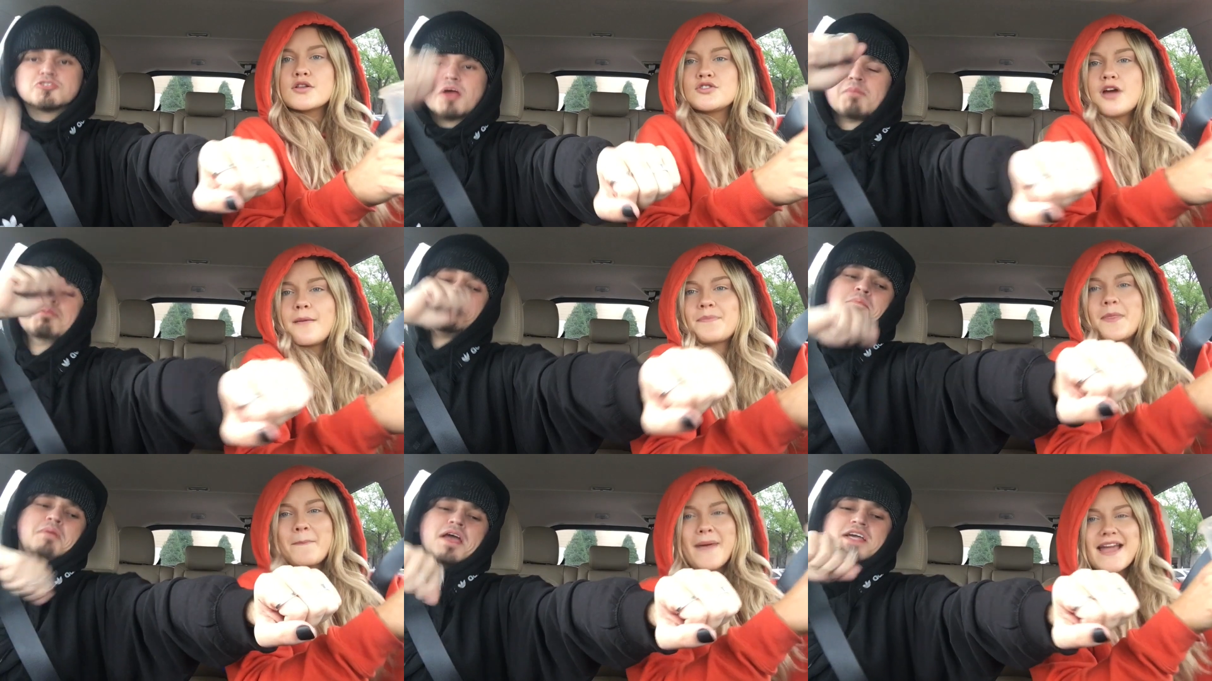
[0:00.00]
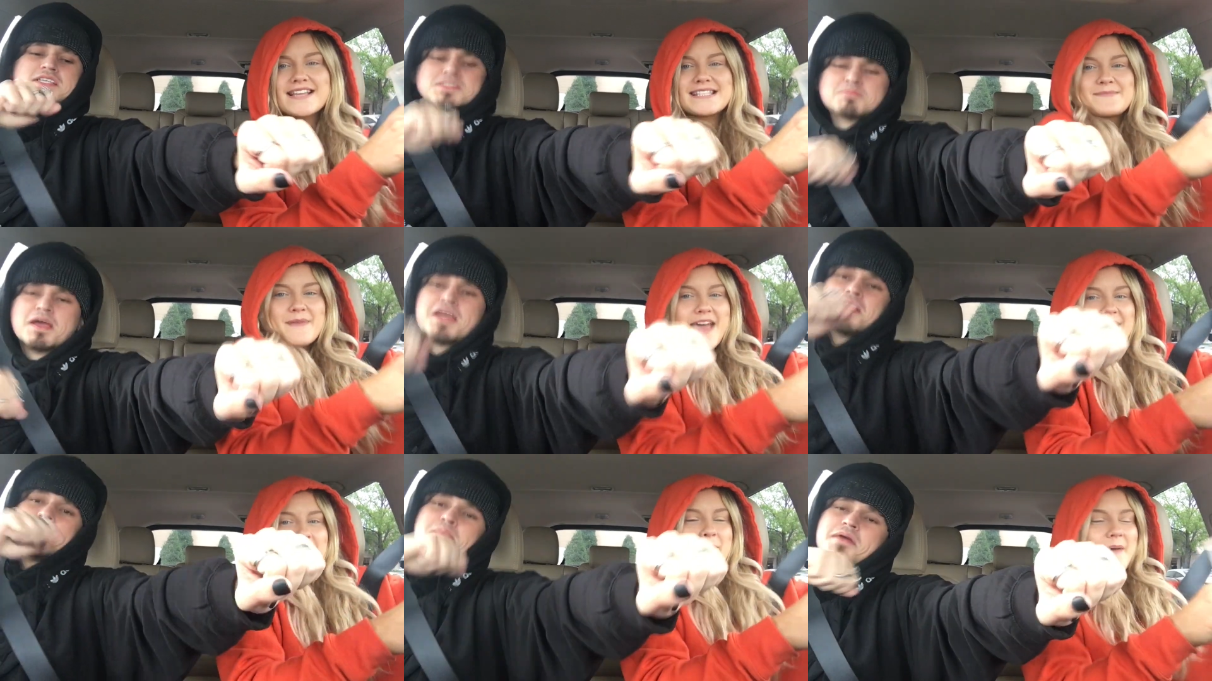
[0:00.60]
Speaker 1: Drop the bass,
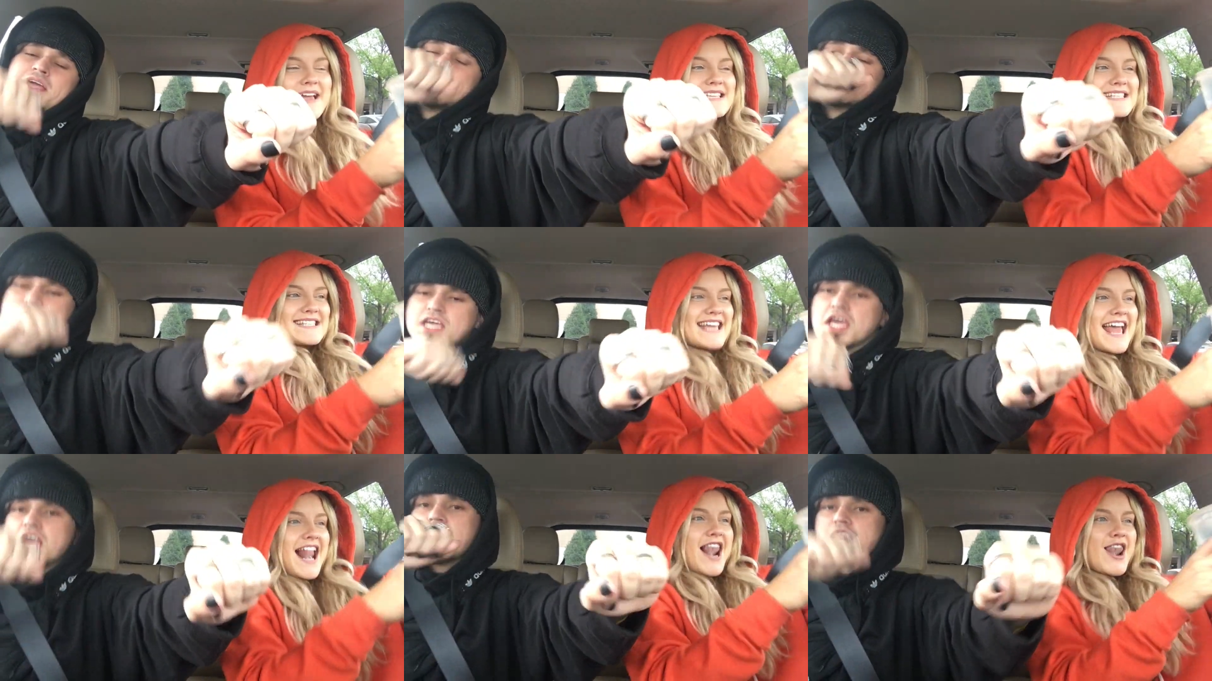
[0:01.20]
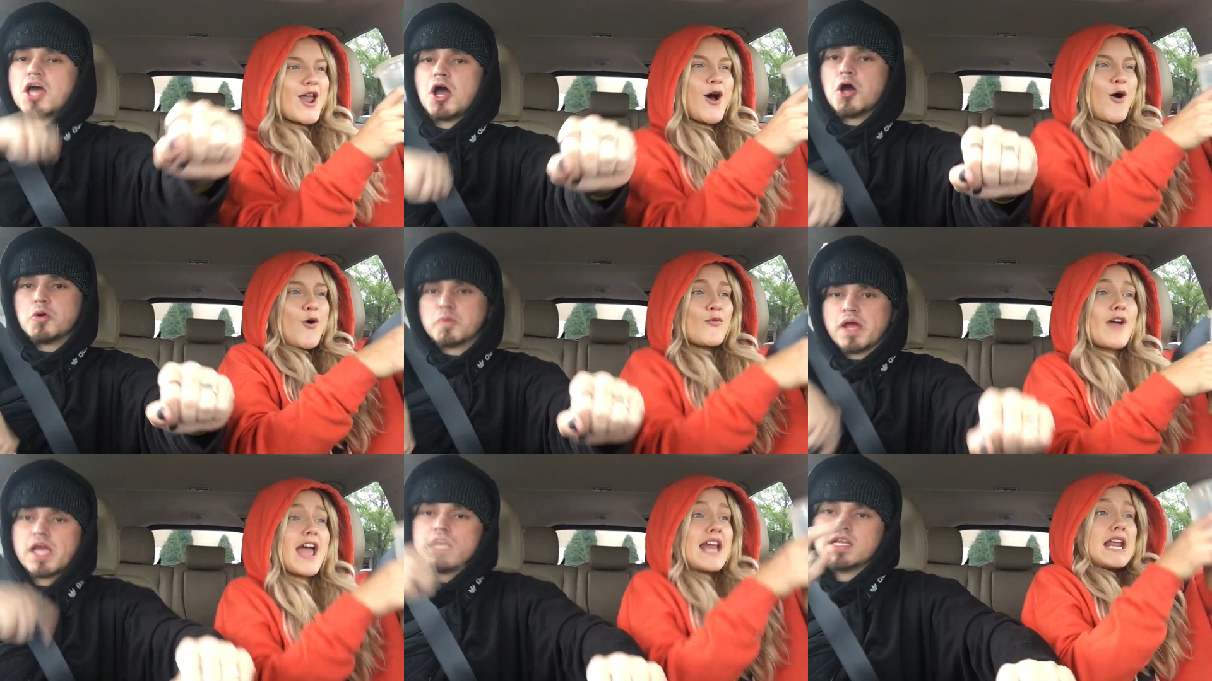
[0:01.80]
man, the bass get low.
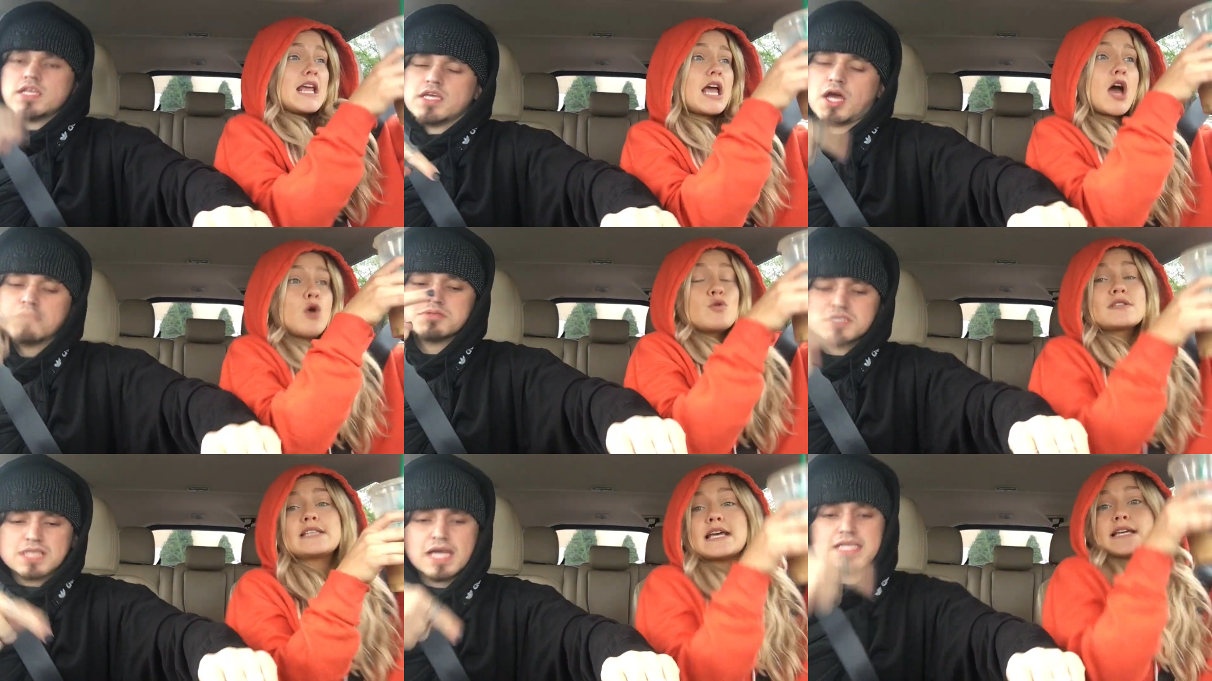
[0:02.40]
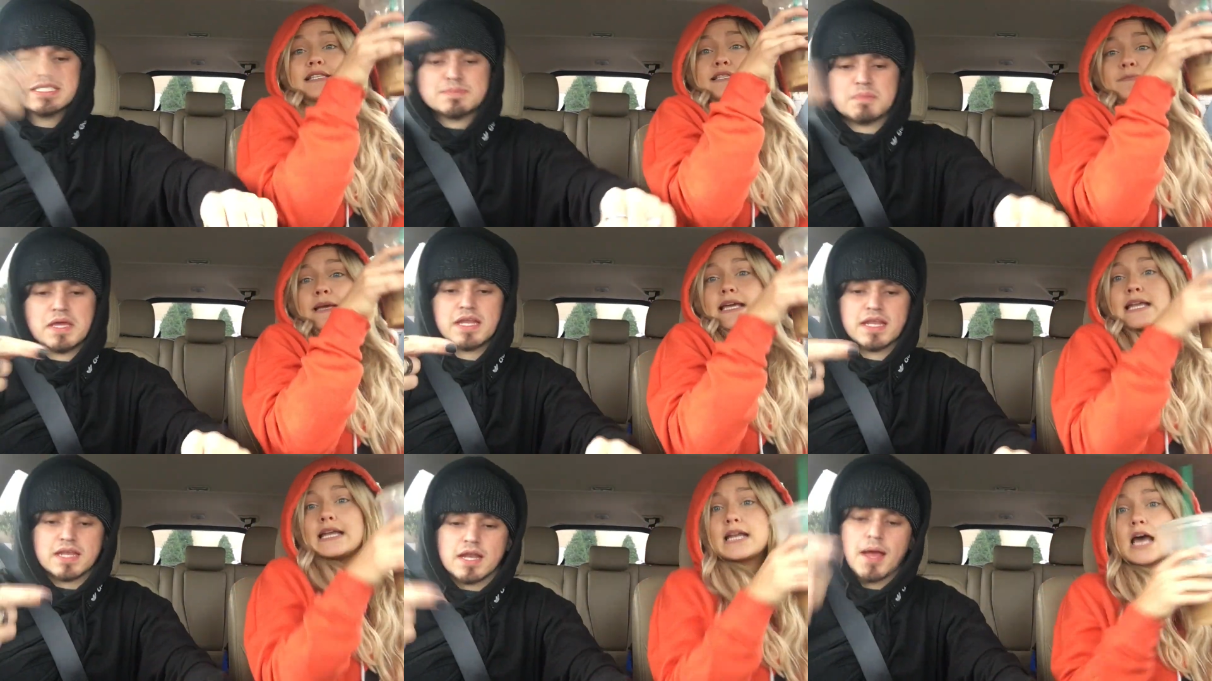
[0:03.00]
Radio say
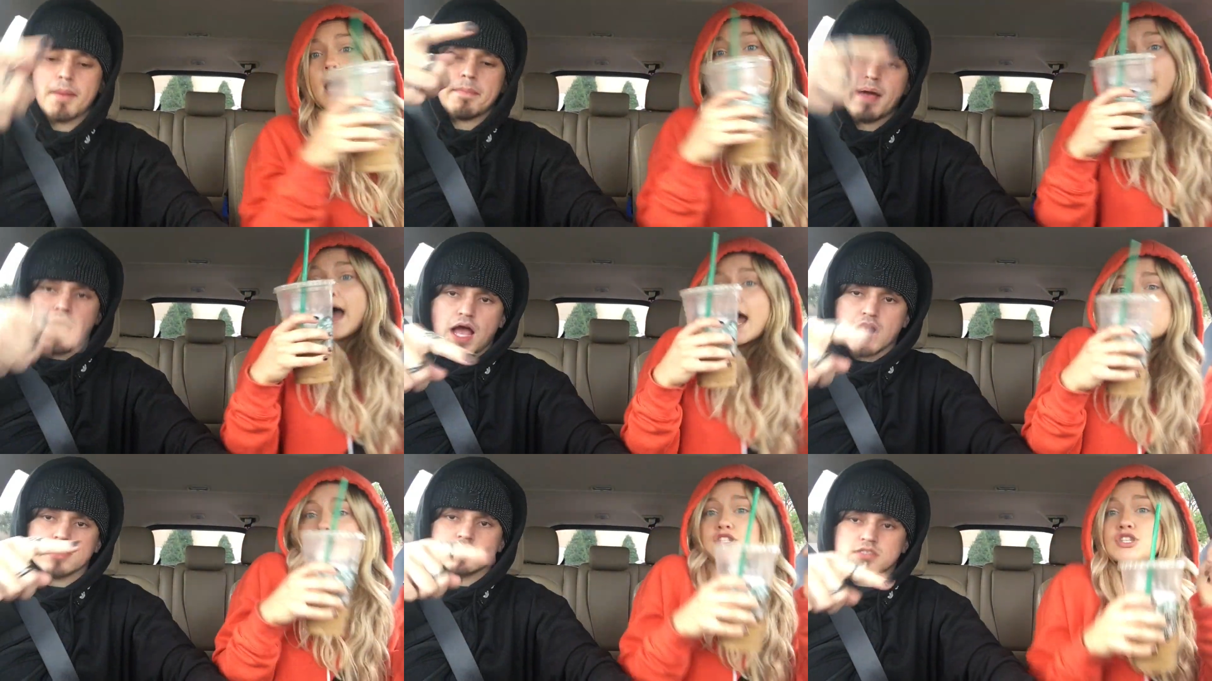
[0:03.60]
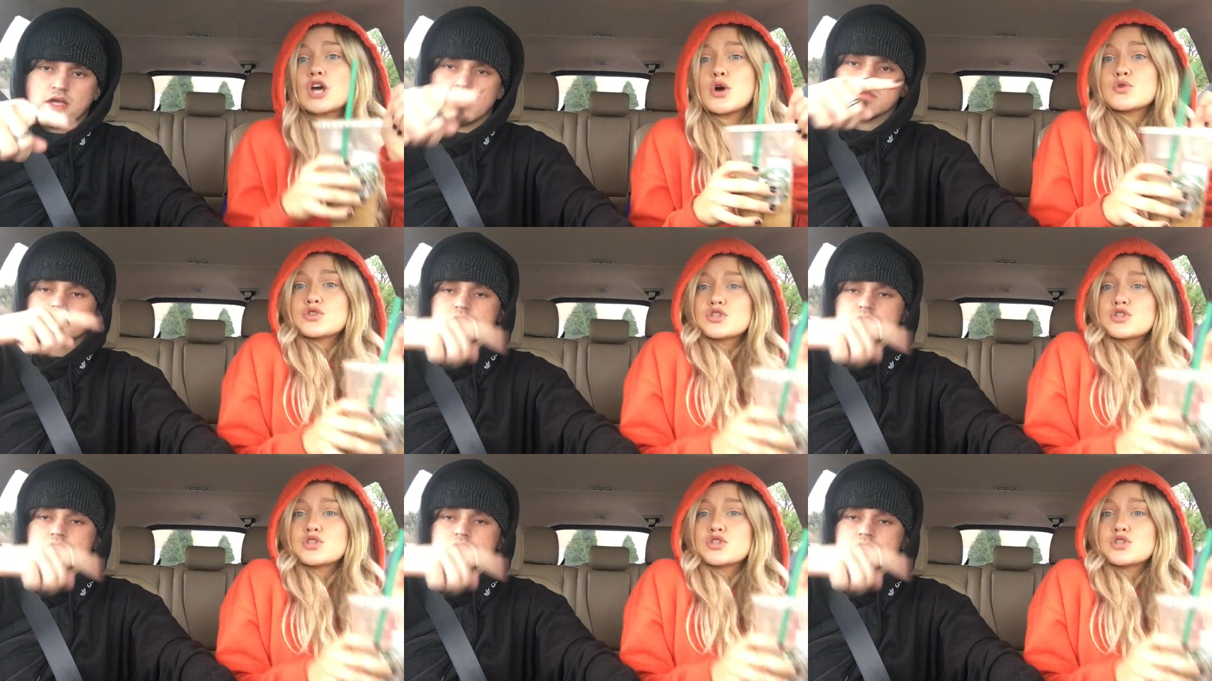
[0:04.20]
speed it up, I just go